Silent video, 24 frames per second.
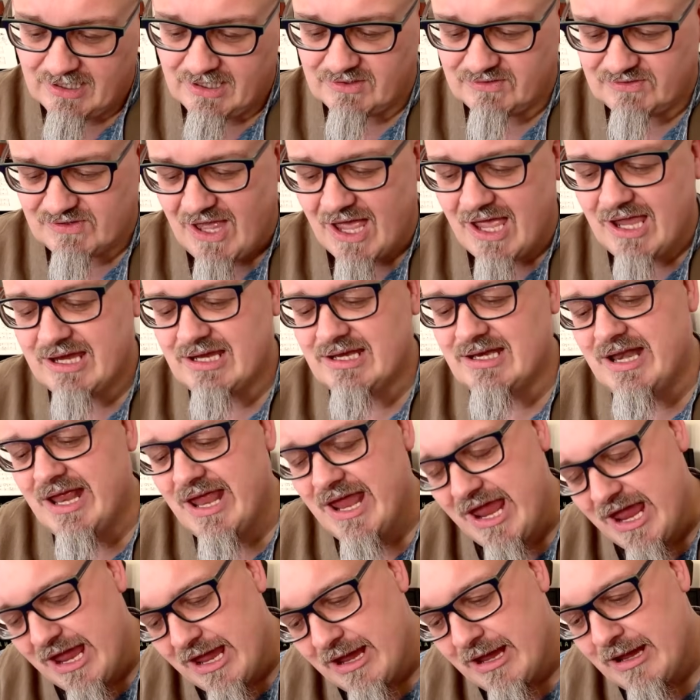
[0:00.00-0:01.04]
dye
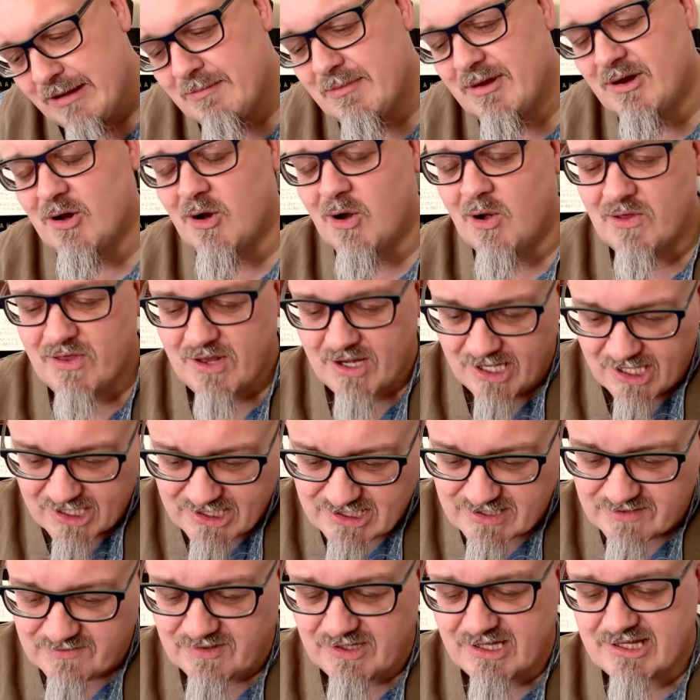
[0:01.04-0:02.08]
name and all the rest
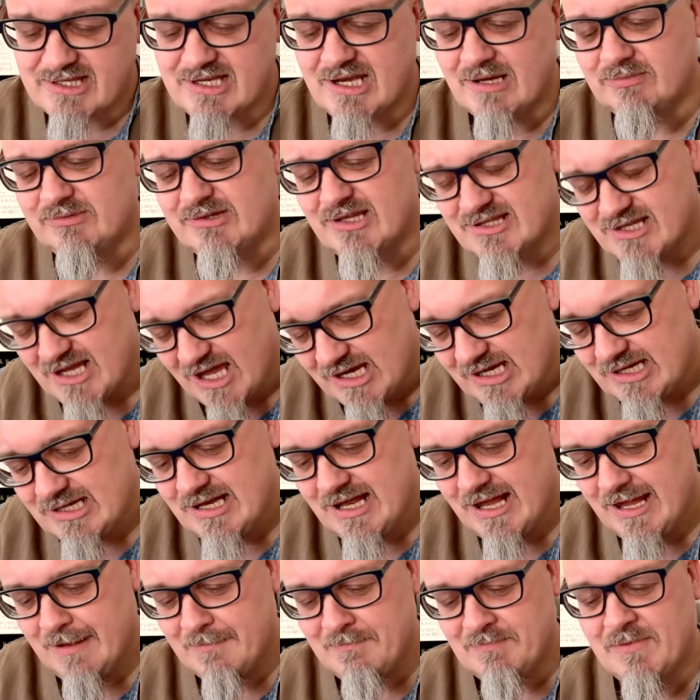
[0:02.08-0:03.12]
of it, same design
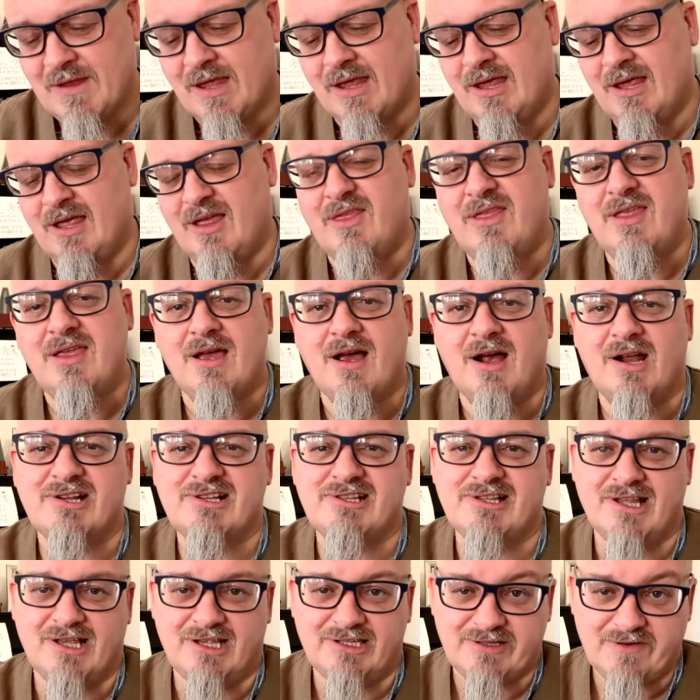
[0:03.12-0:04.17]
name, they are
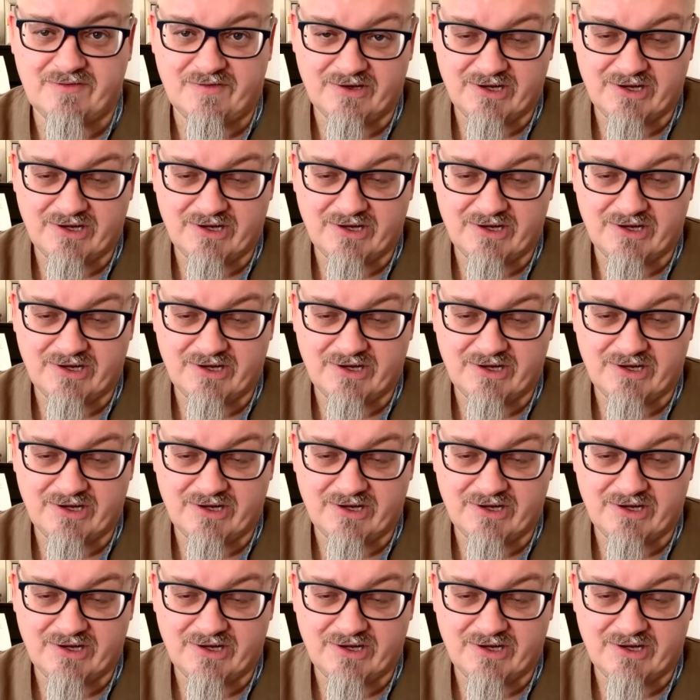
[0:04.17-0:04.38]
slightly different